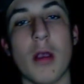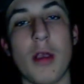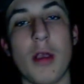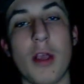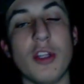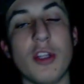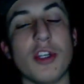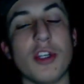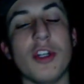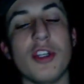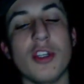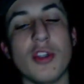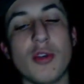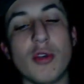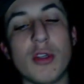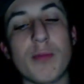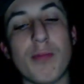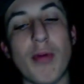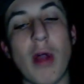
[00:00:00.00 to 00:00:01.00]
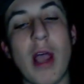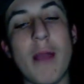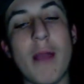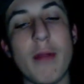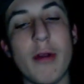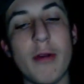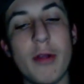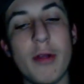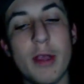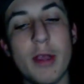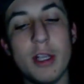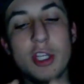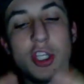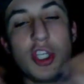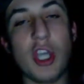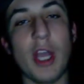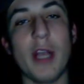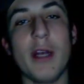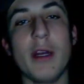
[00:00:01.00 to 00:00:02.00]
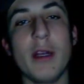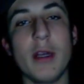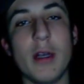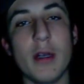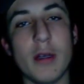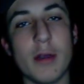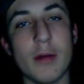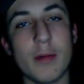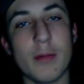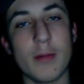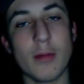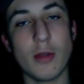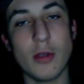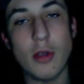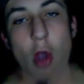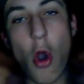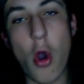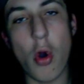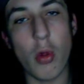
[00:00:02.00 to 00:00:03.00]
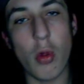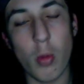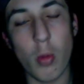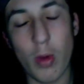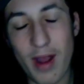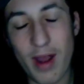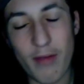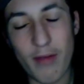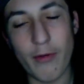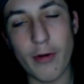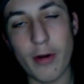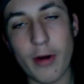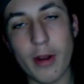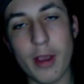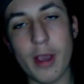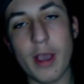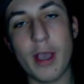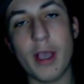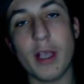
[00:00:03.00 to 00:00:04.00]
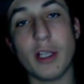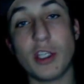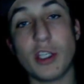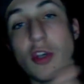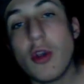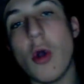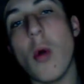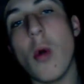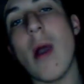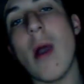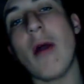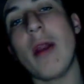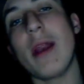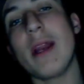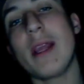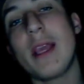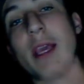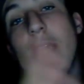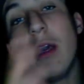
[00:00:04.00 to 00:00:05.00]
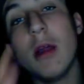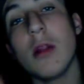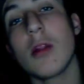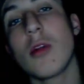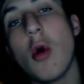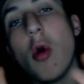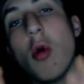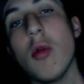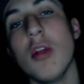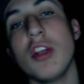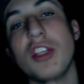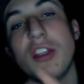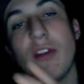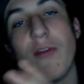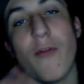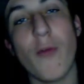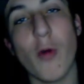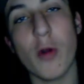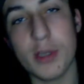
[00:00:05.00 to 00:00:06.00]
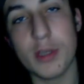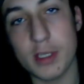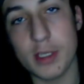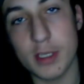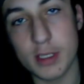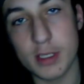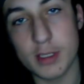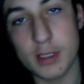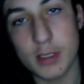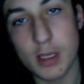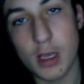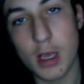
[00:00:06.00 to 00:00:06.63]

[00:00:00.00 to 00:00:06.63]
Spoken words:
insurgents whose primary agenda, goal, whatever, is to go out and kill coalition forces.